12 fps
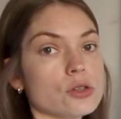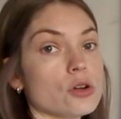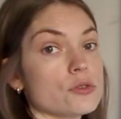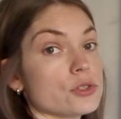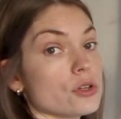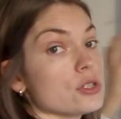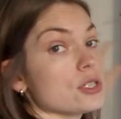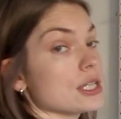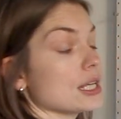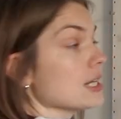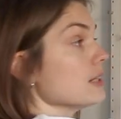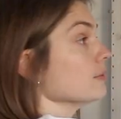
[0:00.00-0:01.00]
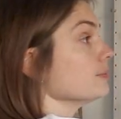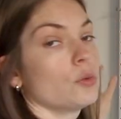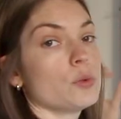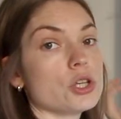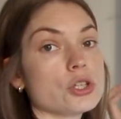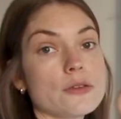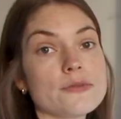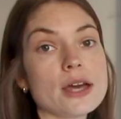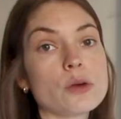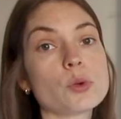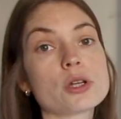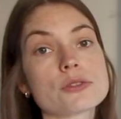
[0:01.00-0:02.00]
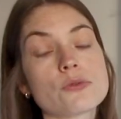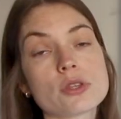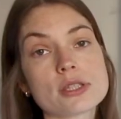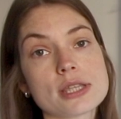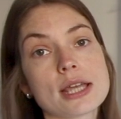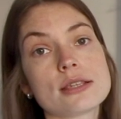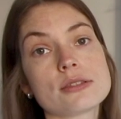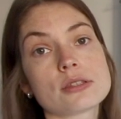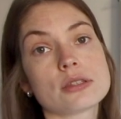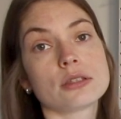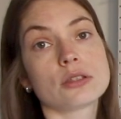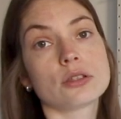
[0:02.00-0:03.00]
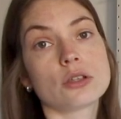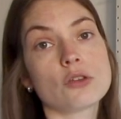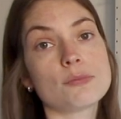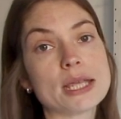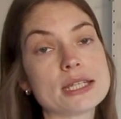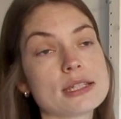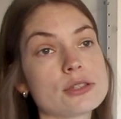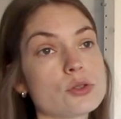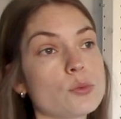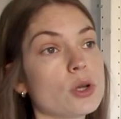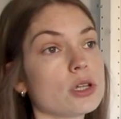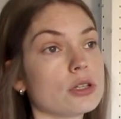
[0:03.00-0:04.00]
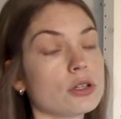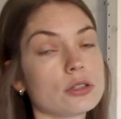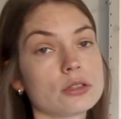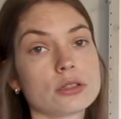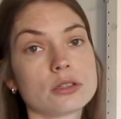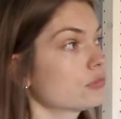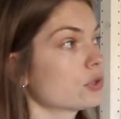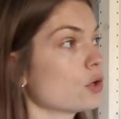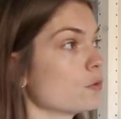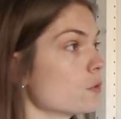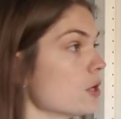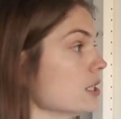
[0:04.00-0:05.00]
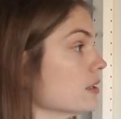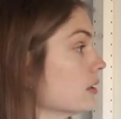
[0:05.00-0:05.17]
horizontally, which if that works for the size of paintings you're working on, go for it.